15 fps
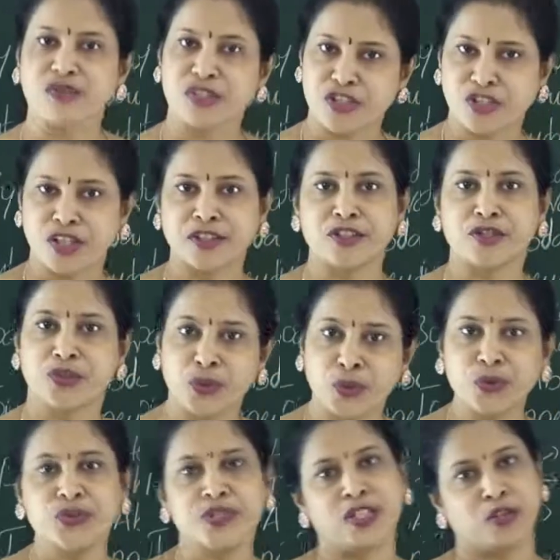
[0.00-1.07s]
which are the
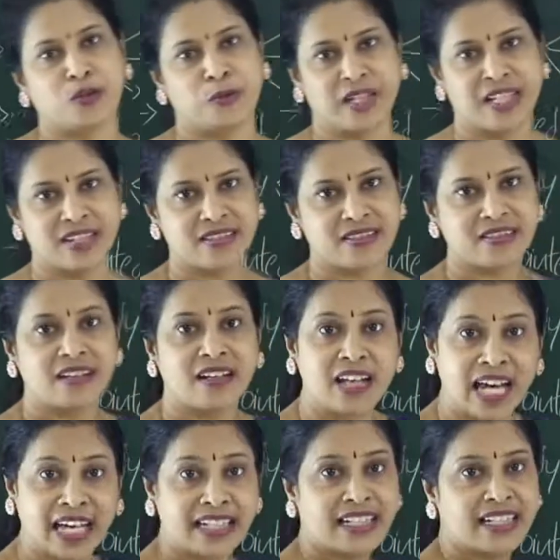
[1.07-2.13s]
true coelomates
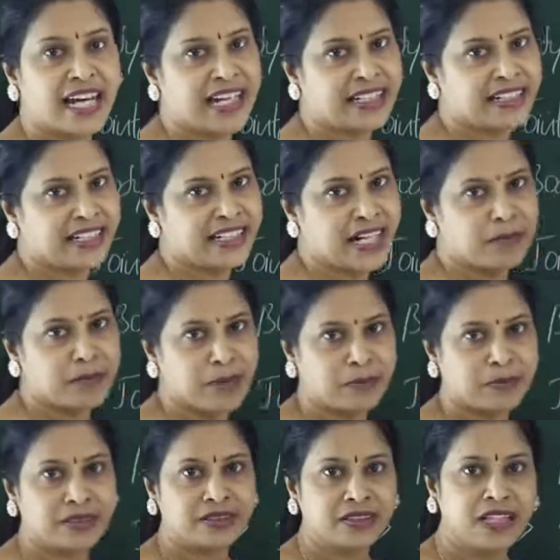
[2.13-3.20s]
like Annelida
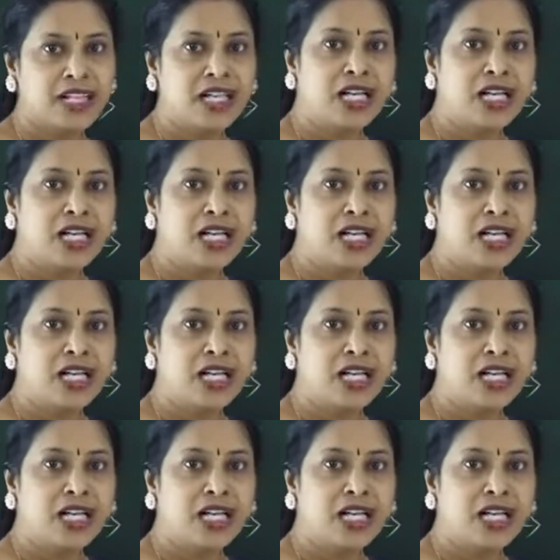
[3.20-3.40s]
members.